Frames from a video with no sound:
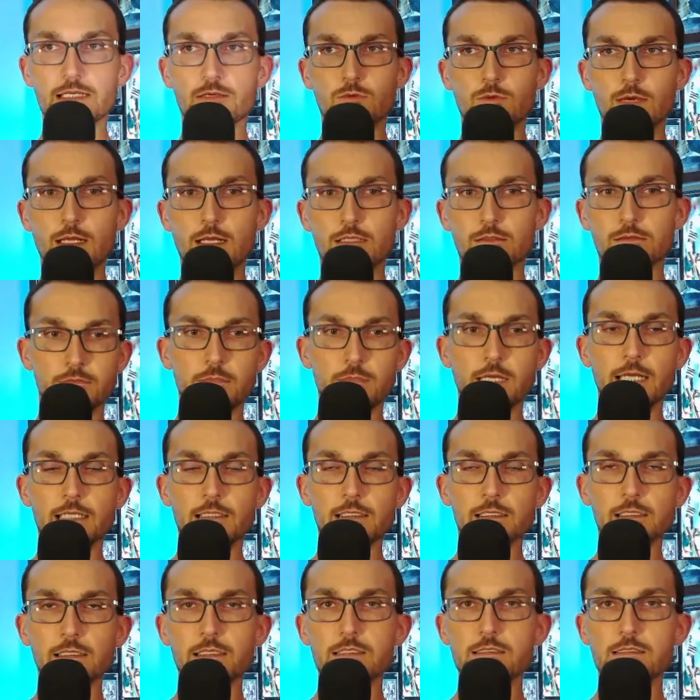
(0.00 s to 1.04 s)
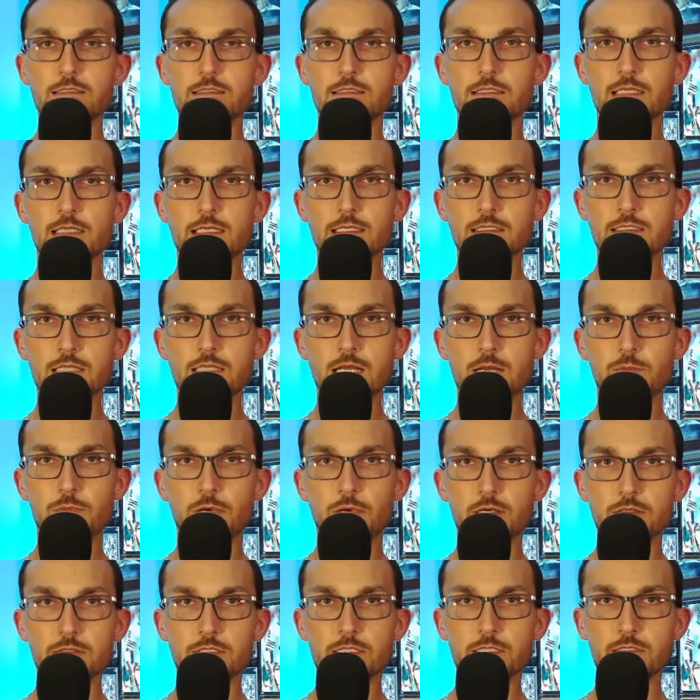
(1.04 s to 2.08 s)
well, at least he's not
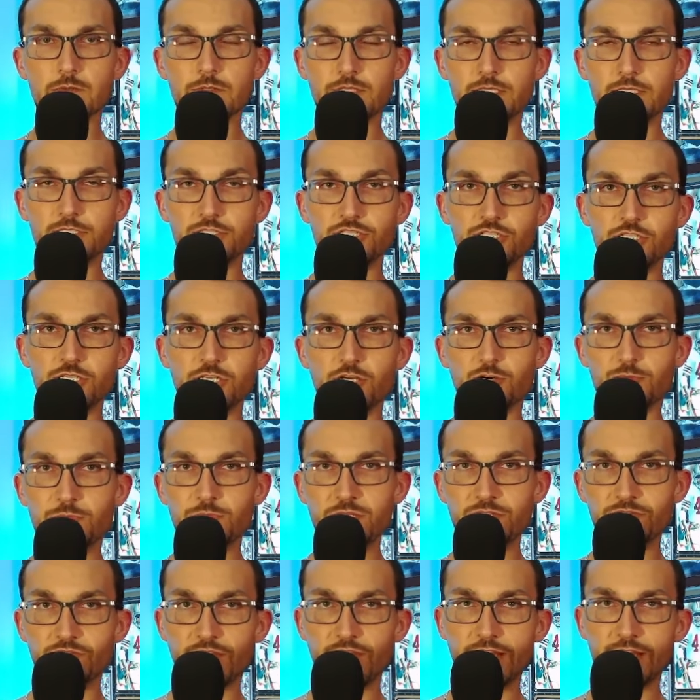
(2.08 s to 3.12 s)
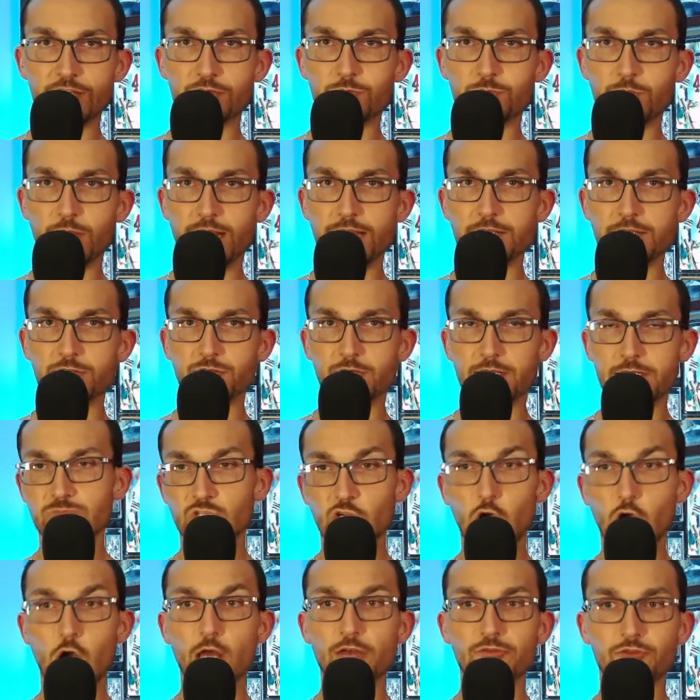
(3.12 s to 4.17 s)
posing with the GOP firebrand, right?
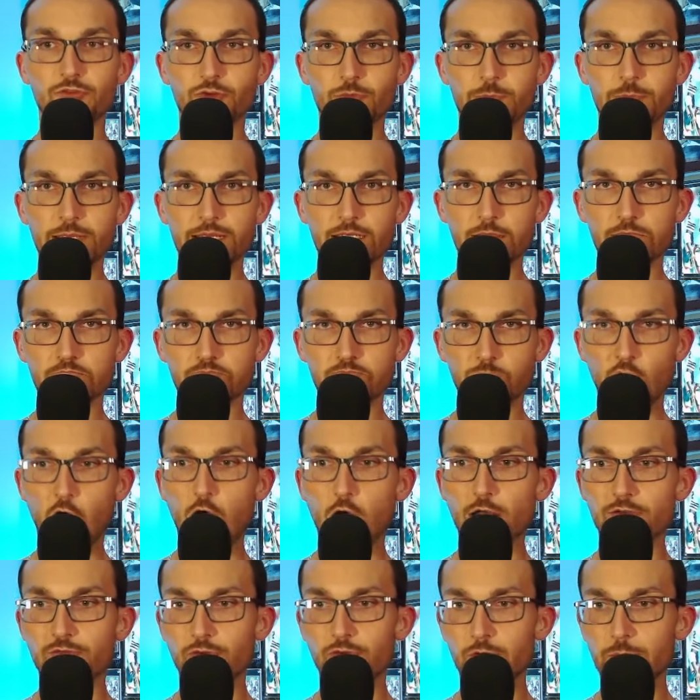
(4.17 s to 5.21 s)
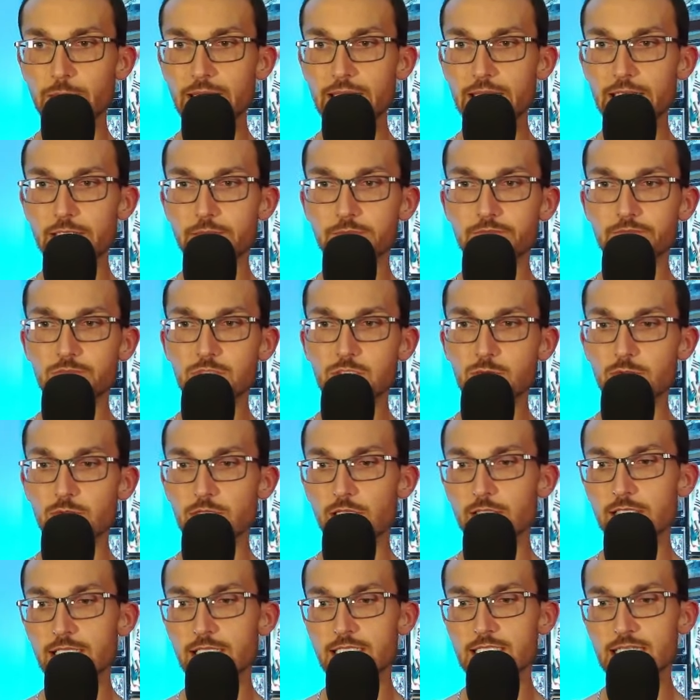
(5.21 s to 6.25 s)
God forbid. God forbid. So with
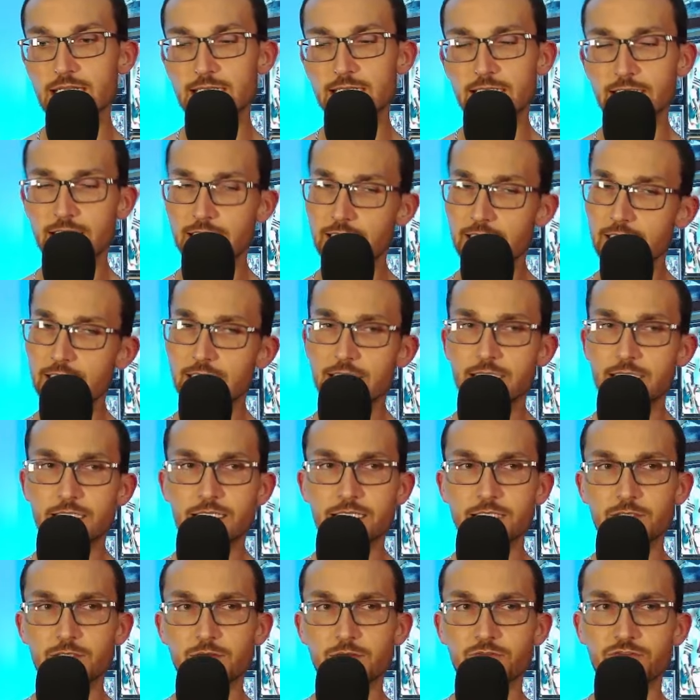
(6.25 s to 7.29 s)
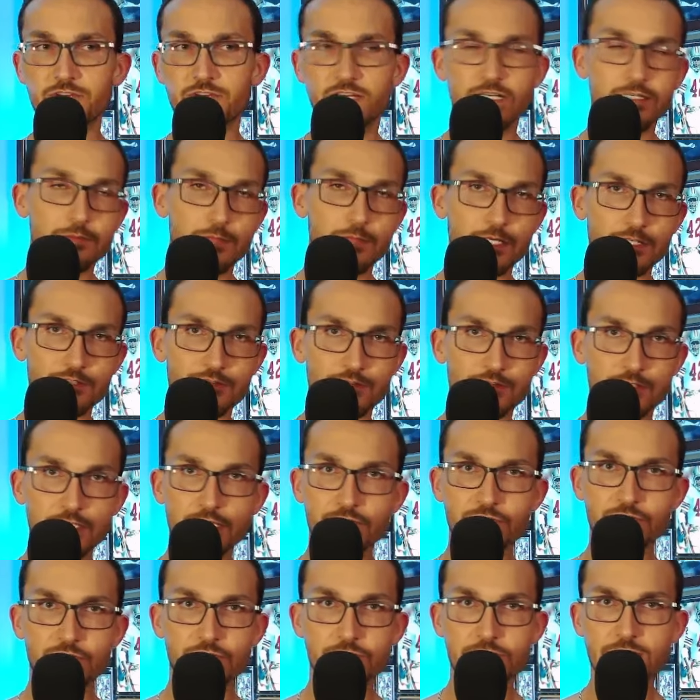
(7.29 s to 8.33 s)
all that said, thank you all very much for the
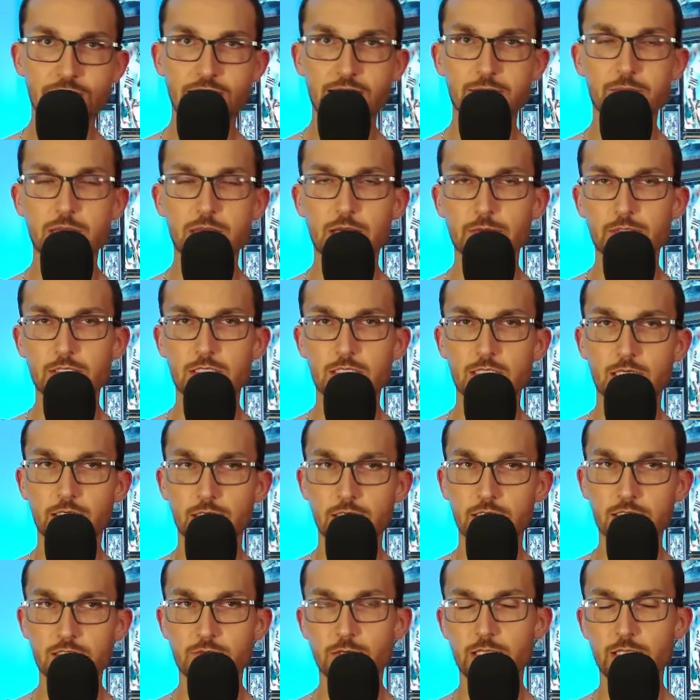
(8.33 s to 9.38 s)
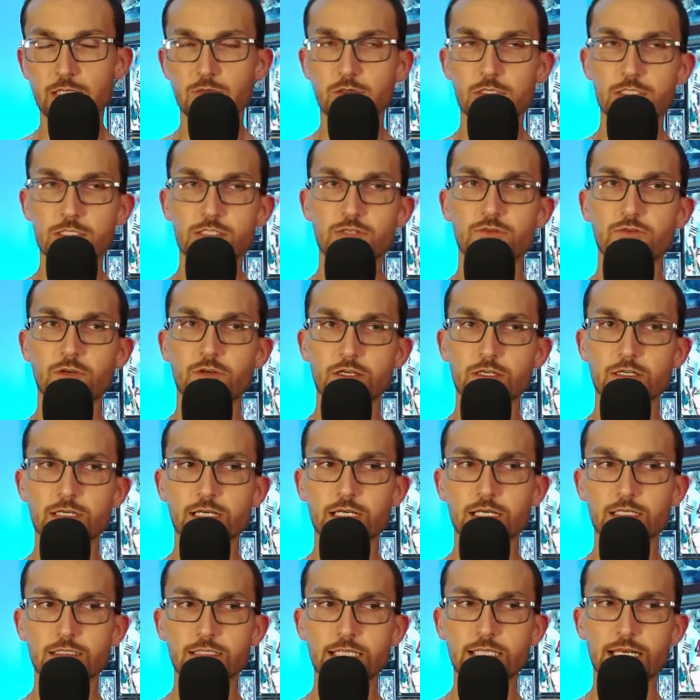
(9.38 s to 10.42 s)
gift of your time. I've been Don Consuelo. I want you to follow your
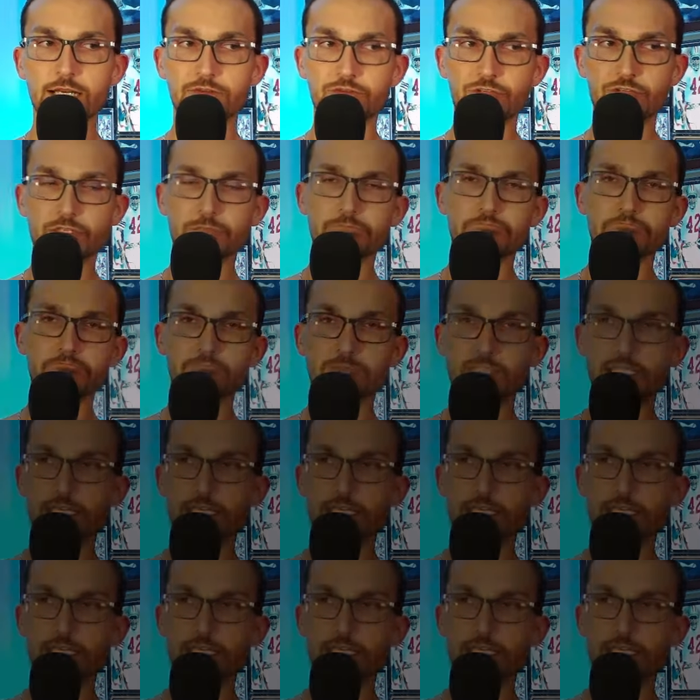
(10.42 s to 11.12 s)
gut and get after it. Take care,